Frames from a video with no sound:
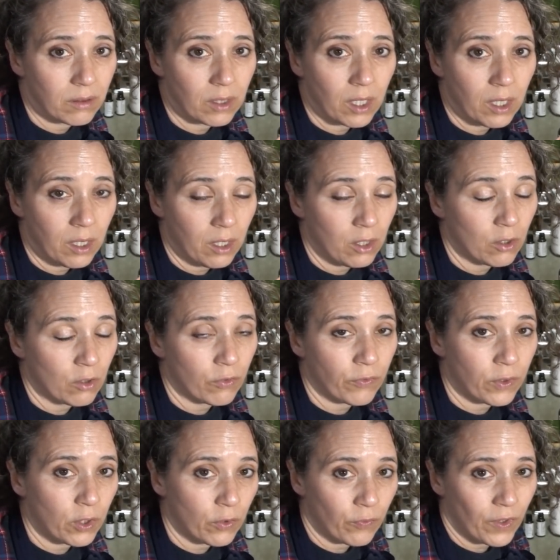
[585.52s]
you know,
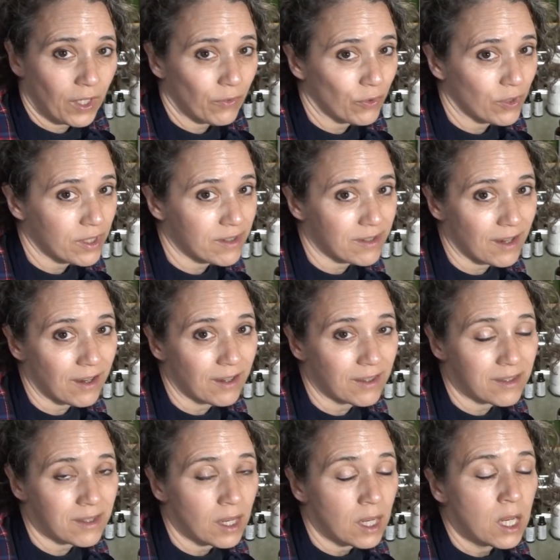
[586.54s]
your favorite
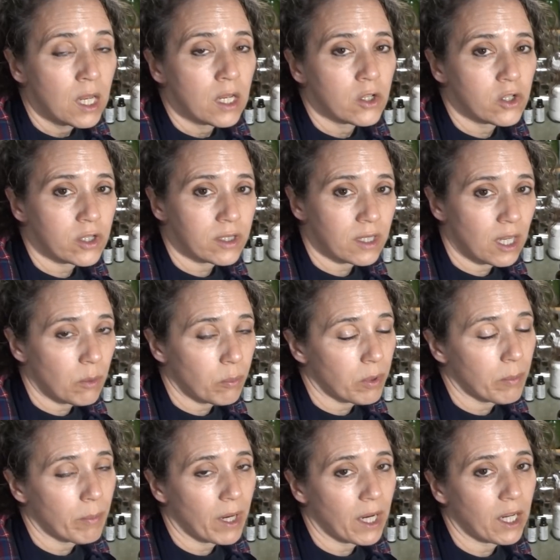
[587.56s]
scents. Just keep
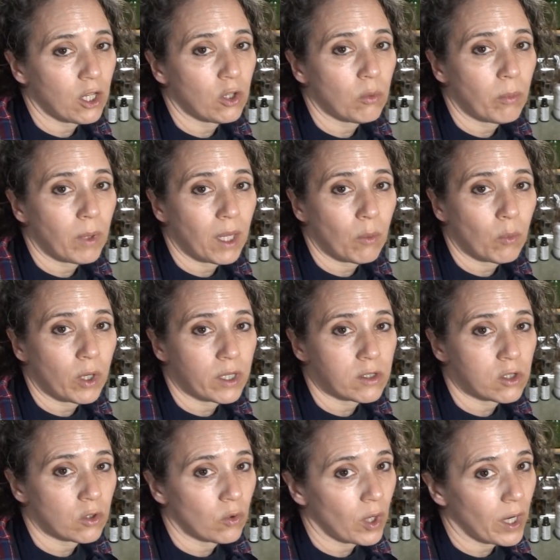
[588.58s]
in mind you may want
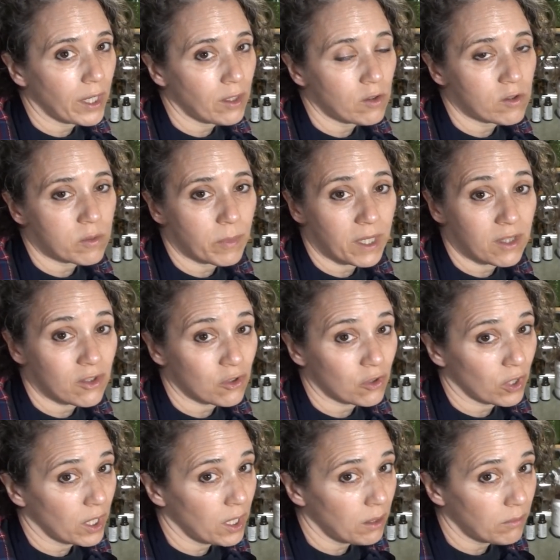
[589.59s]
to, I use mine
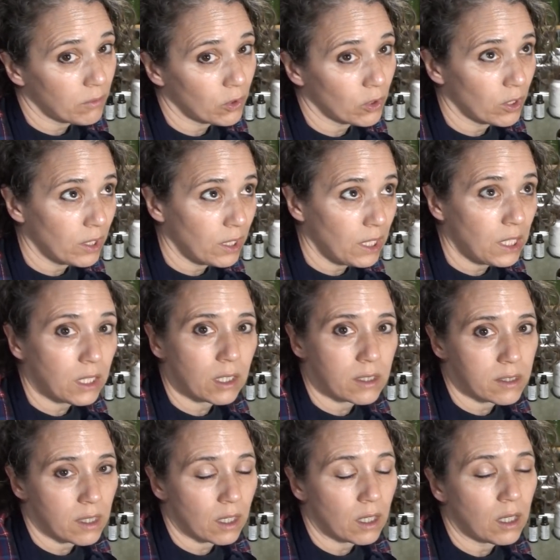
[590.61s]
straight, or neat
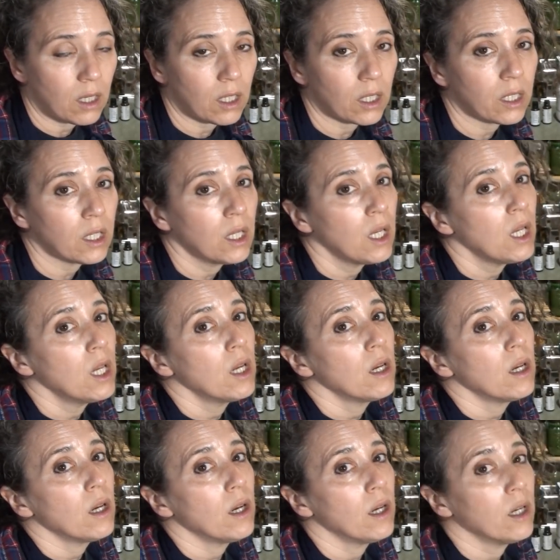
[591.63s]
as they call it.
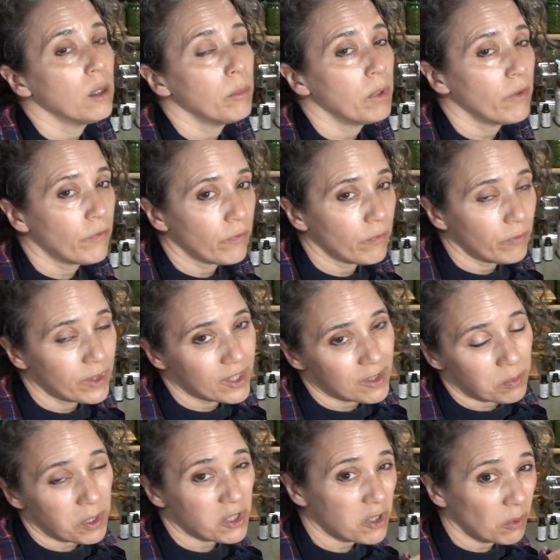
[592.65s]

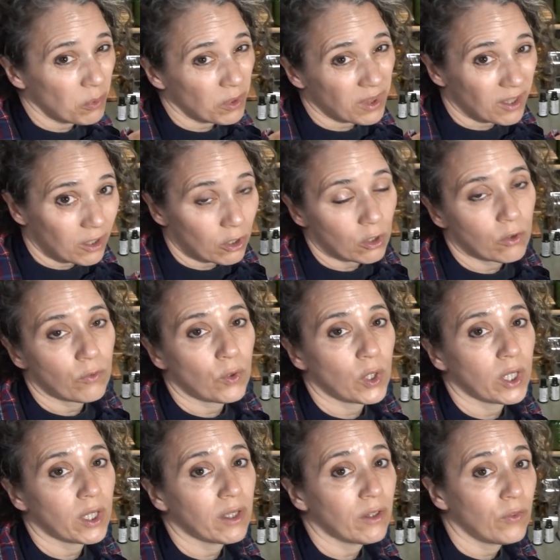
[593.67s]
Especially with the clove
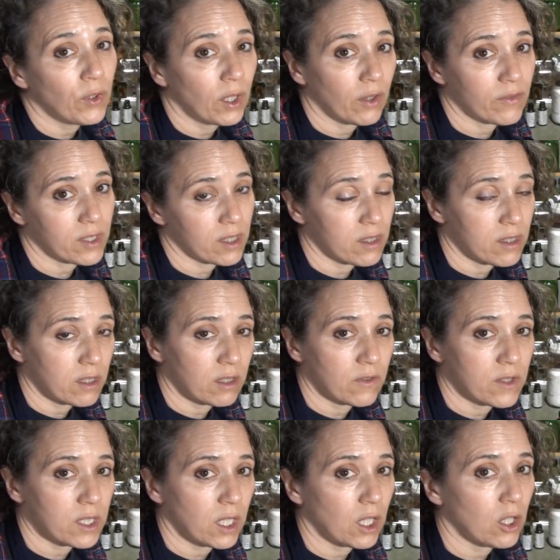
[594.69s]
oil, if you have sensitive
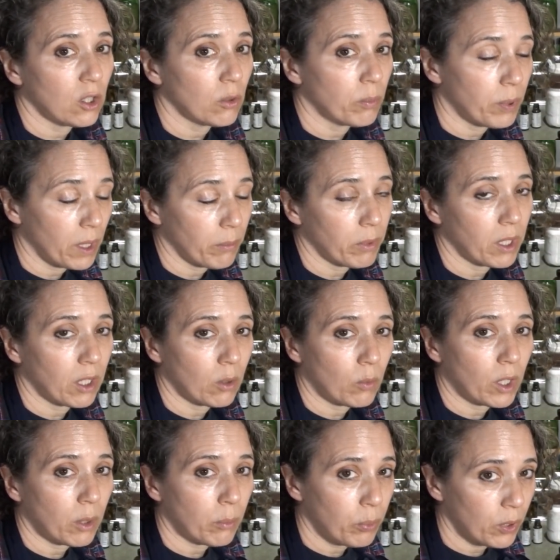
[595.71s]
skin, you're probably going to
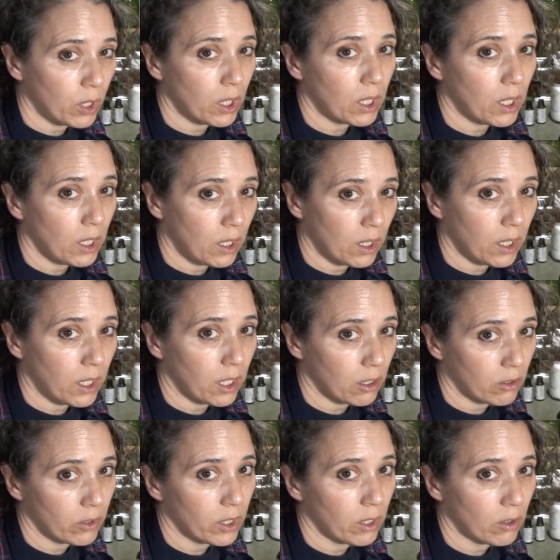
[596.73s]
want to put it in a
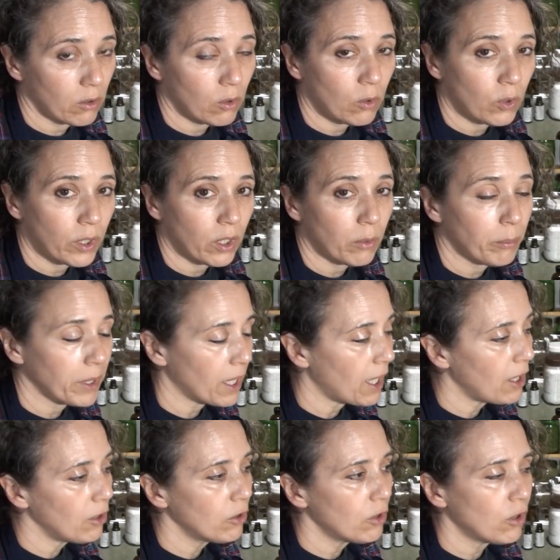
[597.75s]
carrier oil. But
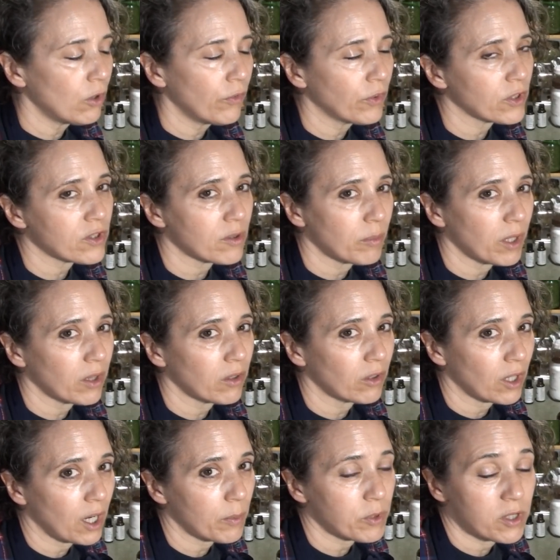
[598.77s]
I'll go over some
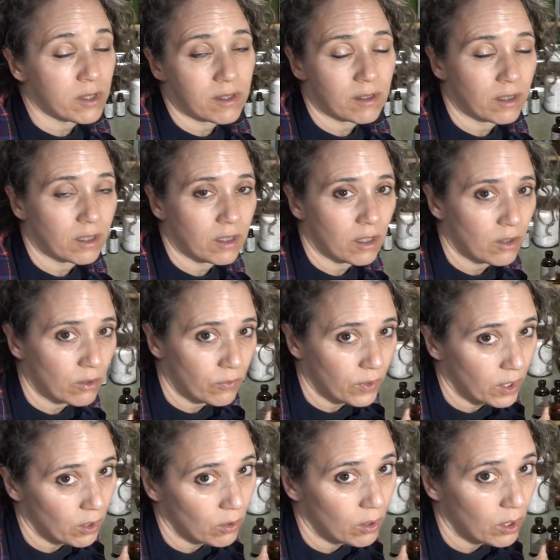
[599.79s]
other options in another
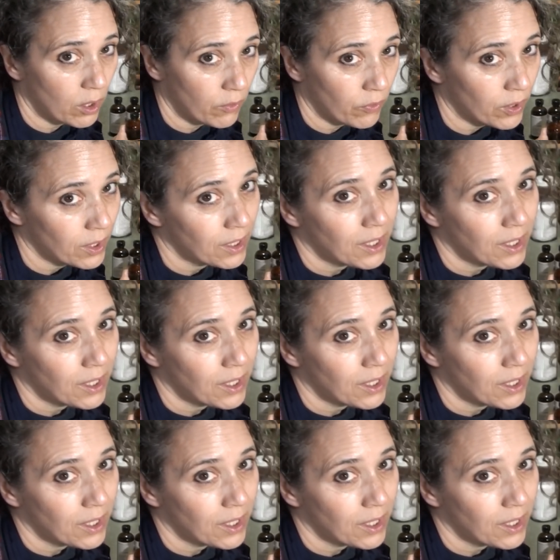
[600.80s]
video of